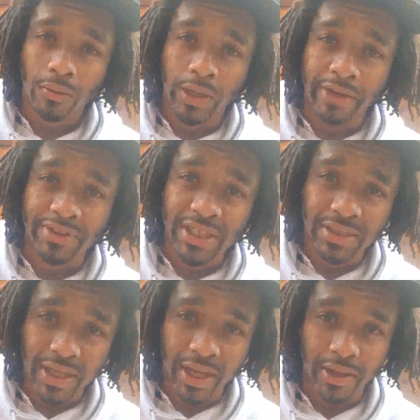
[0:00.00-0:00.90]
We have
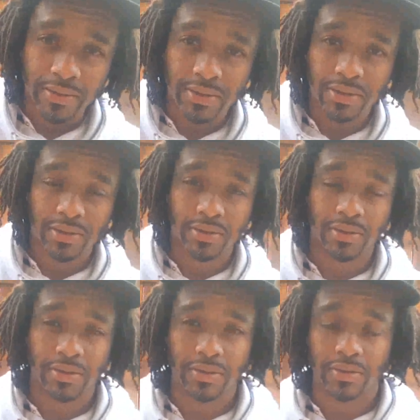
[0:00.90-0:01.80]
sit downs.
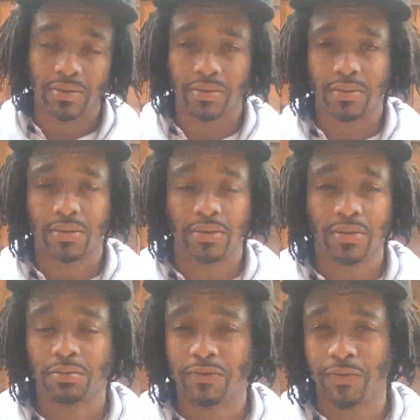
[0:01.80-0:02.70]

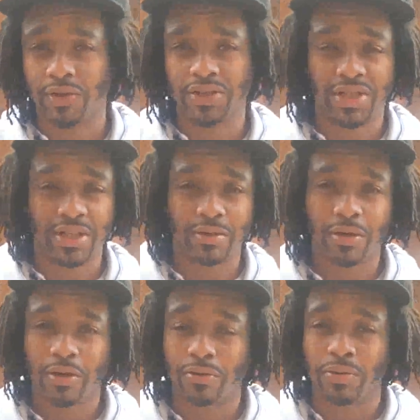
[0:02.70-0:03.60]
You or the shit
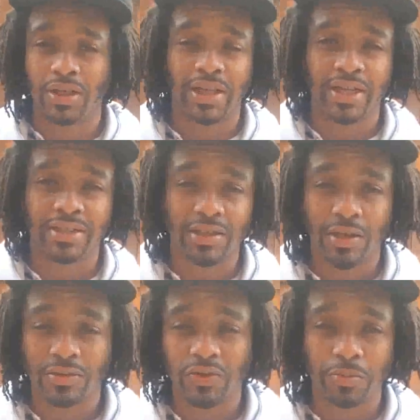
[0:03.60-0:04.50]
really has to
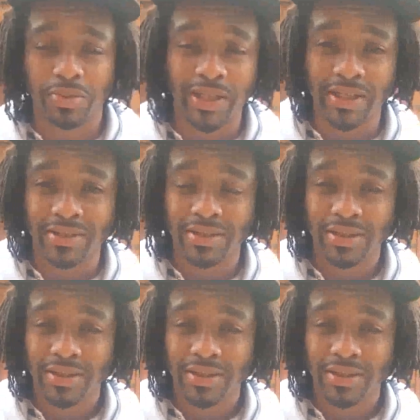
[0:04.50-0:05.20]
go to a place,